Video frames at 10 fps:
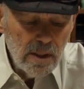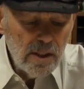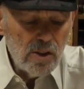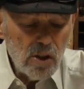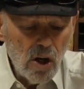
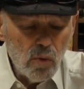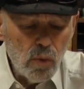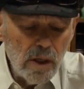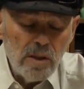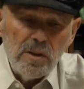It is all
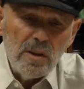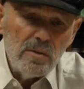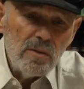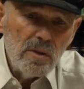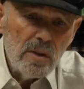
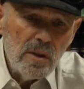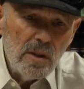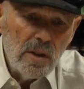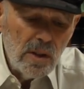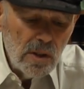relative
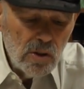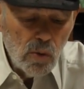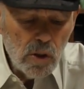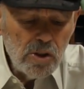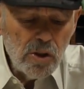
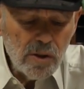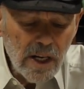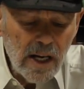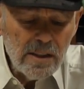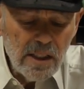to what your
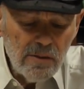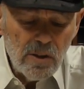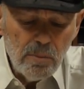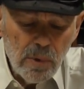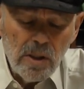
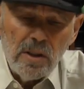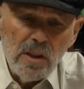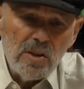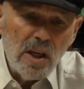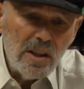God-given
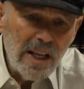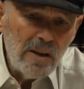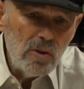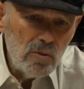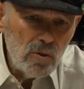abilities
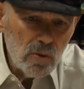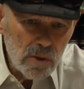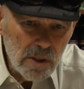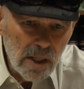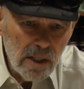allow you to
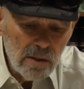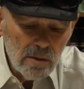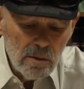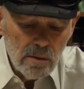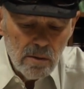attain.
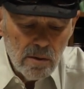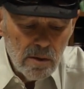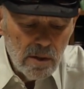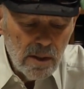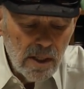
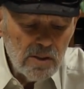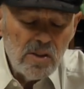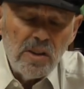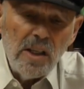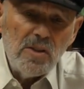As
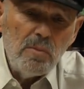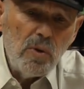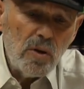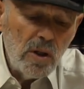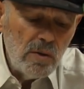it states in
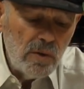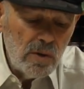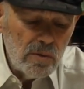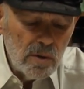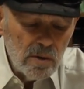Pirkei
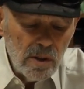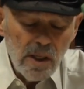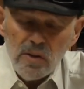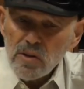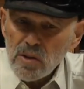Avot, the
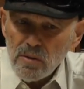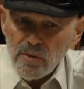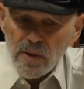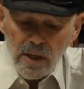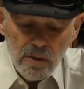Ethics of the
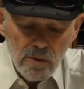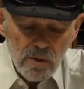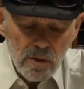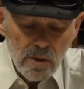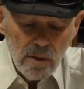
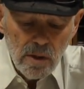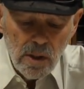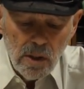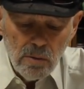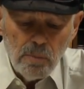Fathers,
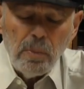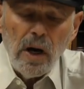But